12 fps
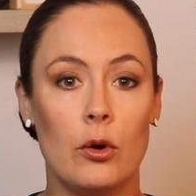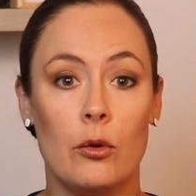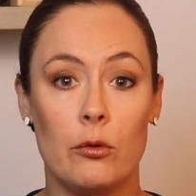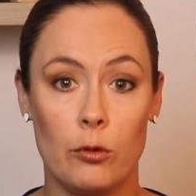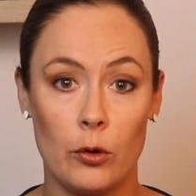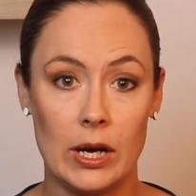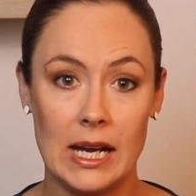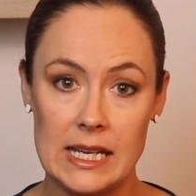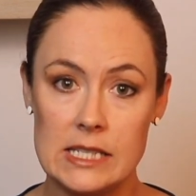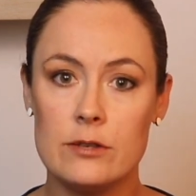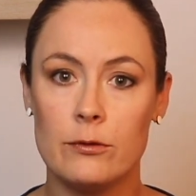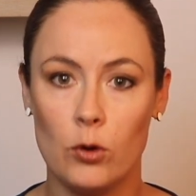for at
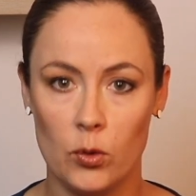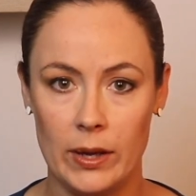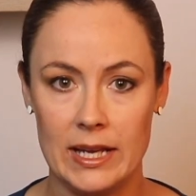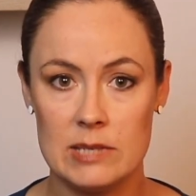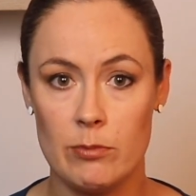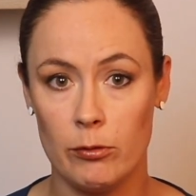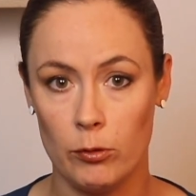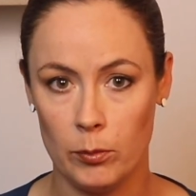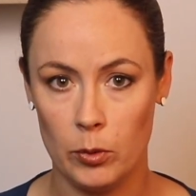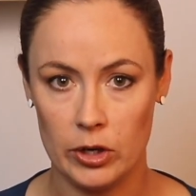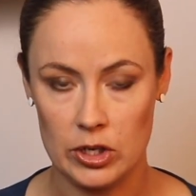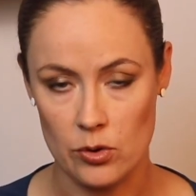least 4 weeks before
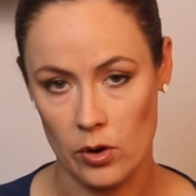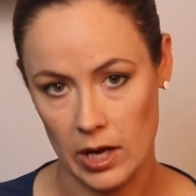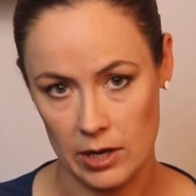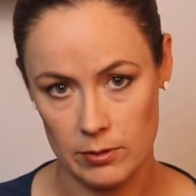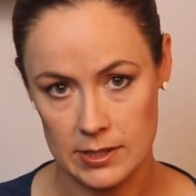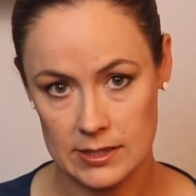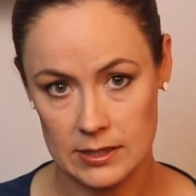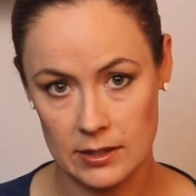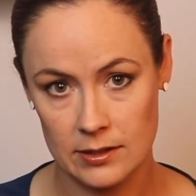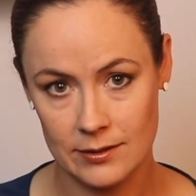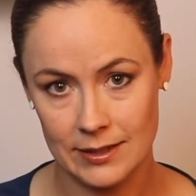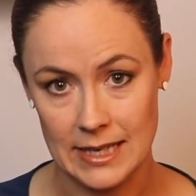putting your high risk
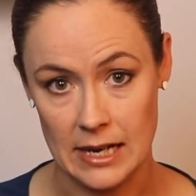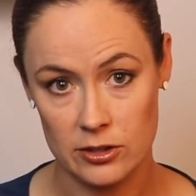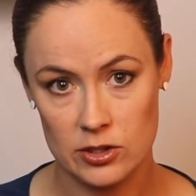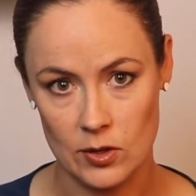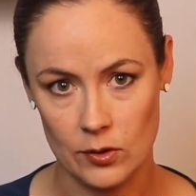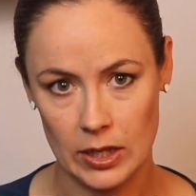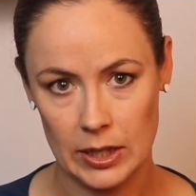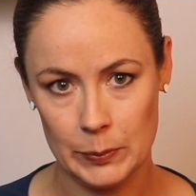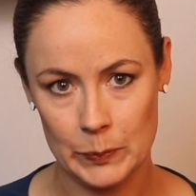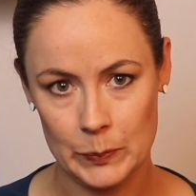young stock in.